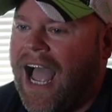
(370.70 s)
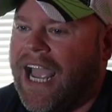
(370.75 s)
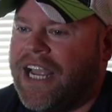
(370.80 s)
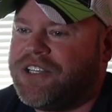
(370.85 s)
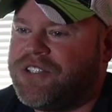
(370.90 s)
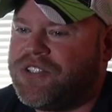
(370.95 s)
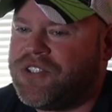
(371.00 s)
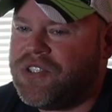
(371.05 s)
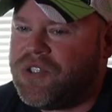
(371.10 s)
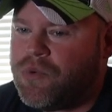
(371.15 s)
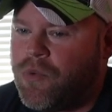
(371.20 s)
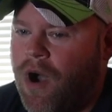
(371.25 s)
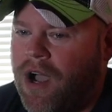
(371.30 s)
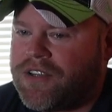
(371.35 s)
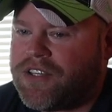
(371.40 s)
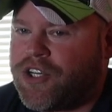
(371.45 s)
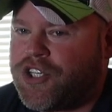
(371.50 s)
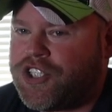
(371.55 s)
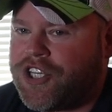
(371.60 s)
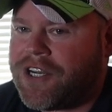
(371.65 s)
I do
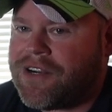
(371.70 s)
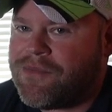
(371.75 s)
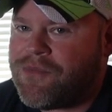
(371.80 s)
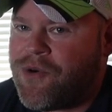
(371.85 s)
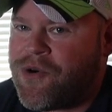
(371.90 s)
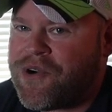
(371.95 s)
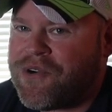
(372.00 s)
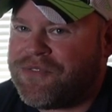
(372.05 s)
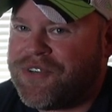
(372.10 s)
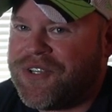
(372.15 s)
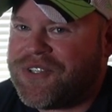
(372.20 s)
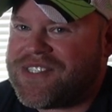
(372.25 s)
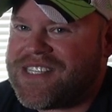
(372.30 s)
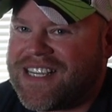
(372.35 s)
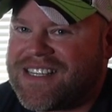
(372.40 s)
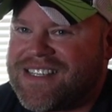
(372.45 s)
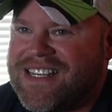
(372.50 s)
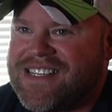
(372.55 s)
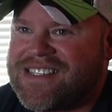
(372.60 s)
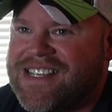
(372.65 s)
want to share more of Route
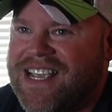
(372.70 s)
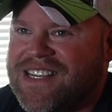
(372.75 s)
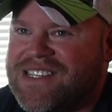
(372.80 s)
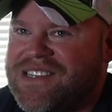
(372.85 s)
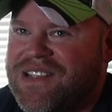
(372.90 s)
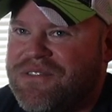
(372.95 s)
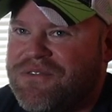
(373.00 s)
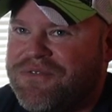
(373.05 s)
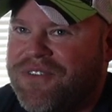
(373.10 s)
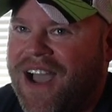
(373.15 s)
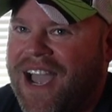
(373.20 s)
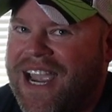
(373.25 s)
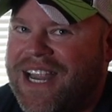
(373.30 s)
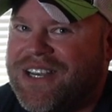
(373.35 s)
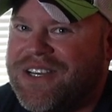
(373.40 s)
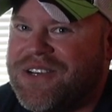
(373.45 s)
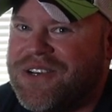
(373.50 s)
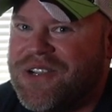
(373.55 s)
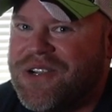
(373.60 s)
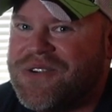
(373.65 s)
66 and
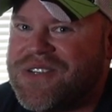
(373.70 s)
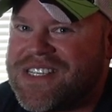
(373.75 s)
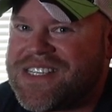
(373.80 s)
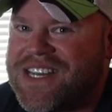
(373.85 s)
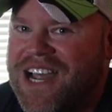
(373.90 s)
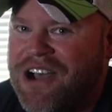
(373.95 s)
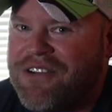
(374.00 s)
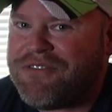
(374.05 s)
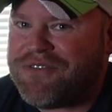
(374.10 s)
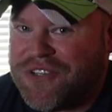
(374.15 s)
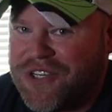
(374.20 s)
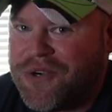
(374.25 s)
find new stuff,